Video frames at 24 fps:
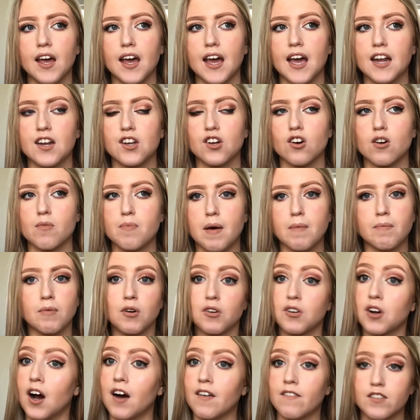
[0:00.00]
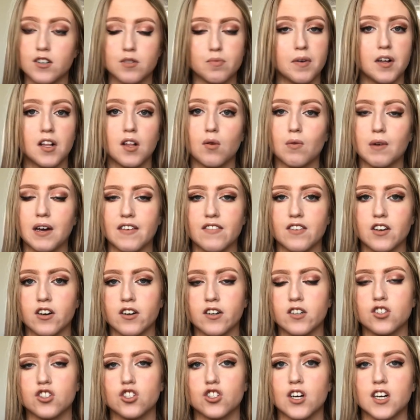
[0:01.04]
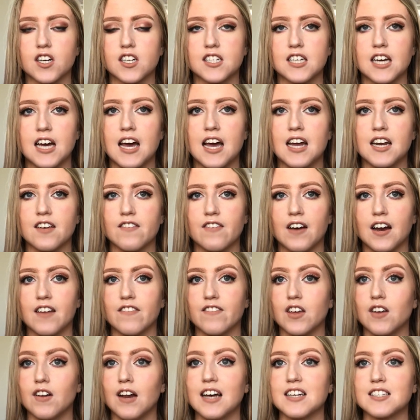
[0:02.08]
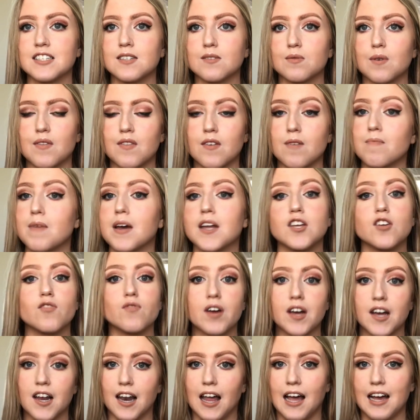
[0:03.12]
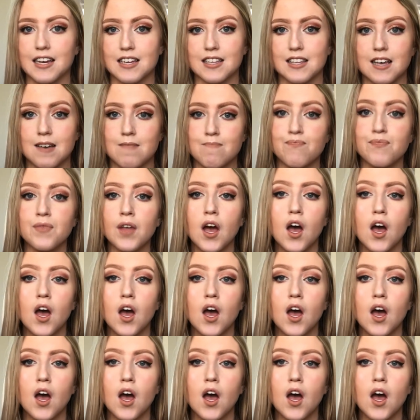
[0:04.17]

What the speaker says: and you're a bit more comfortable with your instructor and you've had a few lessons with them and you really like them,